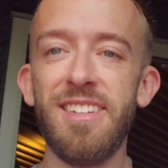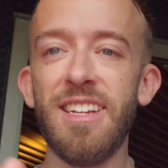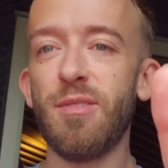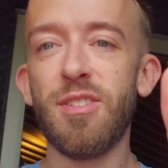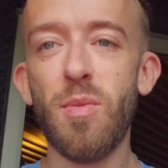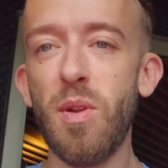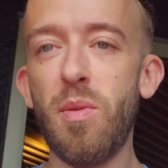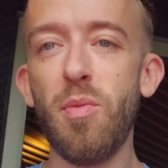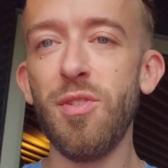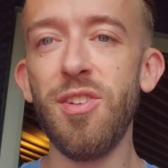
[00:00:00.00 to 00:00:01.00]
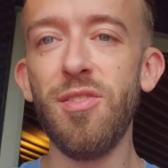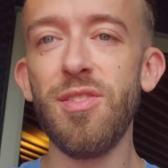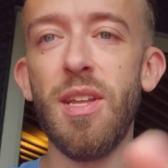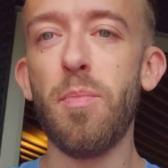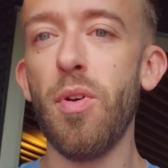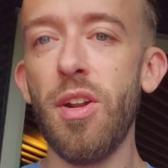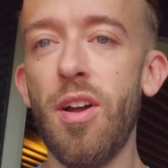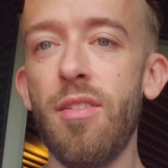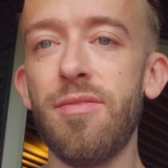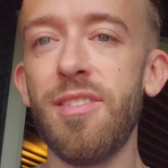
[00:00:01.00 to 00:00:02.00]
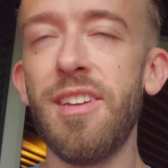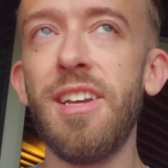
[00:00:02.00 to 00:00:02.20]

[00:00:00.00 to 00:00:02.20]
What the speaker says: That's what so many people do, is they put it off,